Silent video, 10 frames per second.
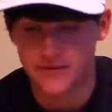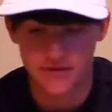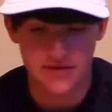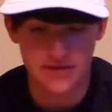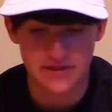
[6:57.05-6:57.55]

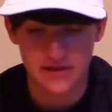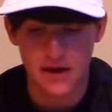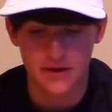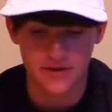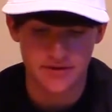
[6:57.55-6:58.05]
for
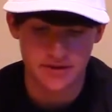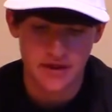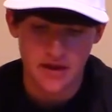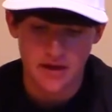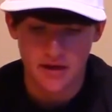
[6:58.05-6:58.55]
$6.
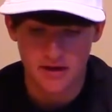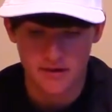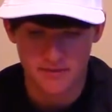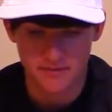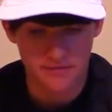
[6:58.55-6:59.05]

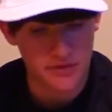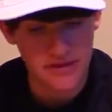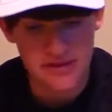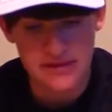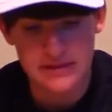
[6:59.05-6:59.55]

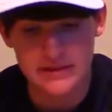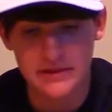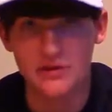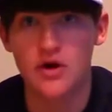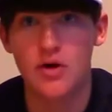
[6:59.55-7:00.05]
Pretty decent
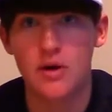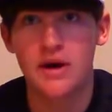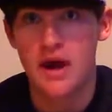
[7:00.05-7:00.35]
deal, knowing